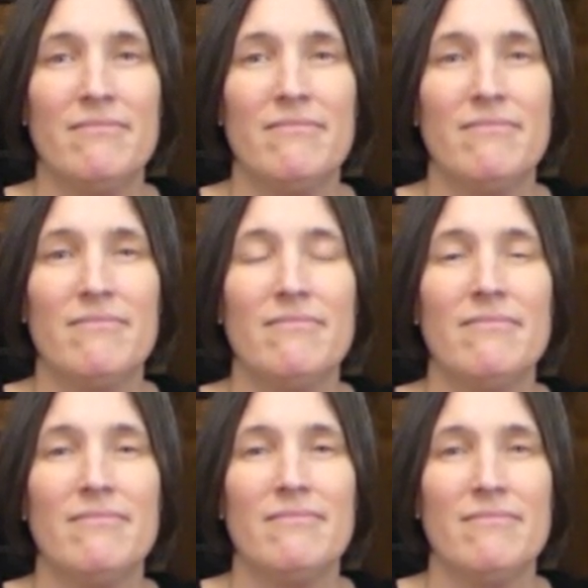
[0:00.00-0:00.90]

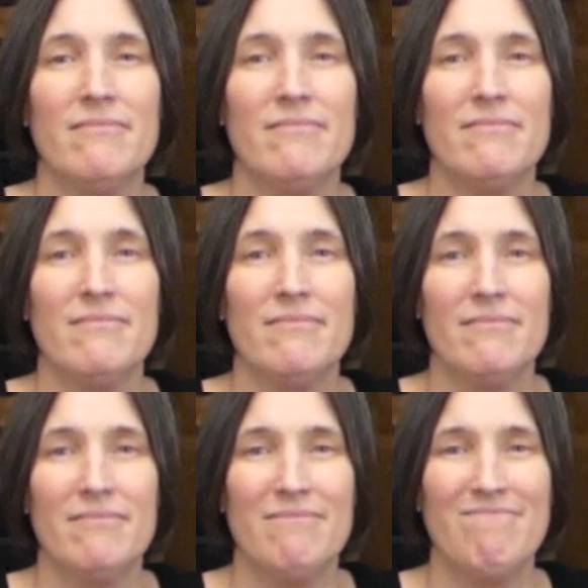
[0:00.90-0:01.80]

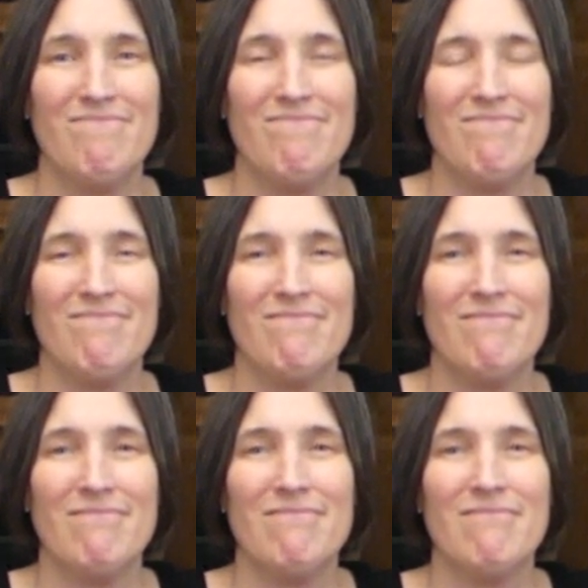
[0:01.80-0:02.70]

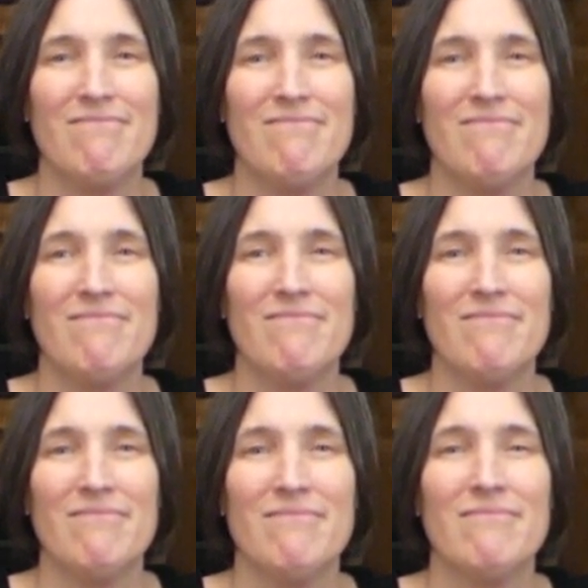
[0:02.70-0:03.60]

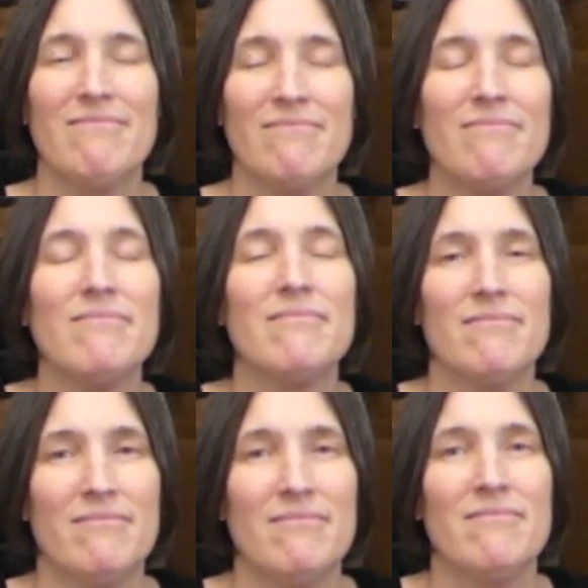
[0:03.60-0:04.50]

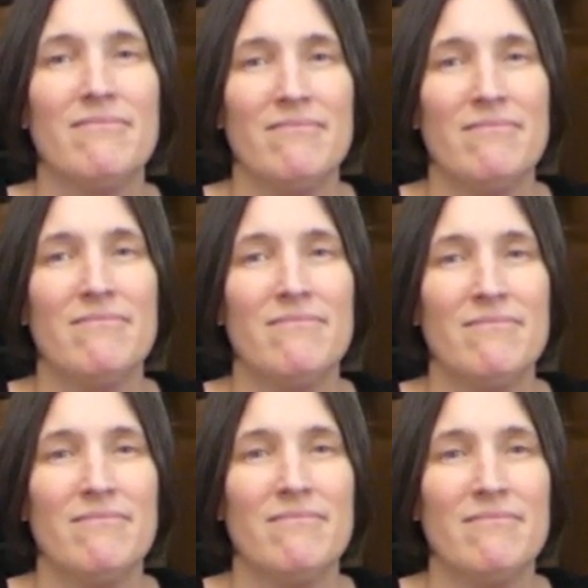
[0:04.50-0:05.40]

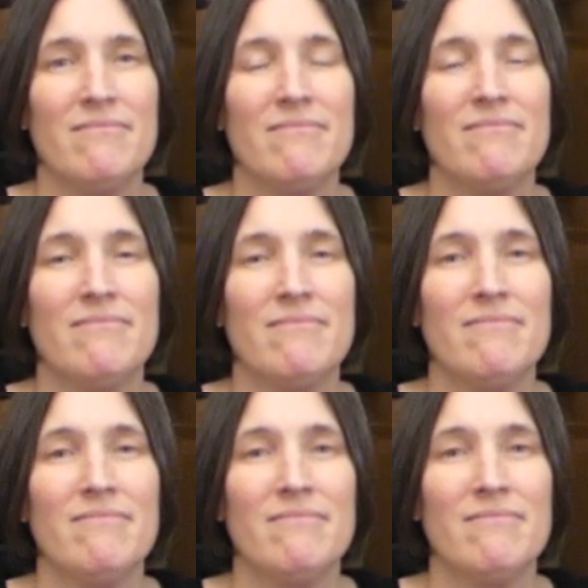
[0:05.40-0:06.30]

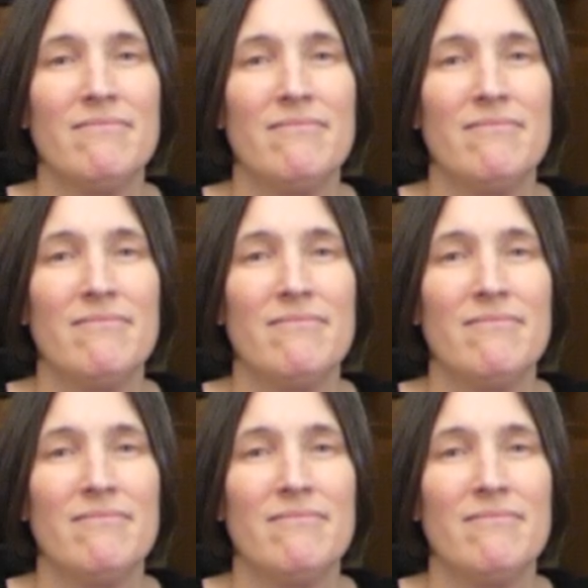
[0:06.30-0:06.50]
The person shown says nothing.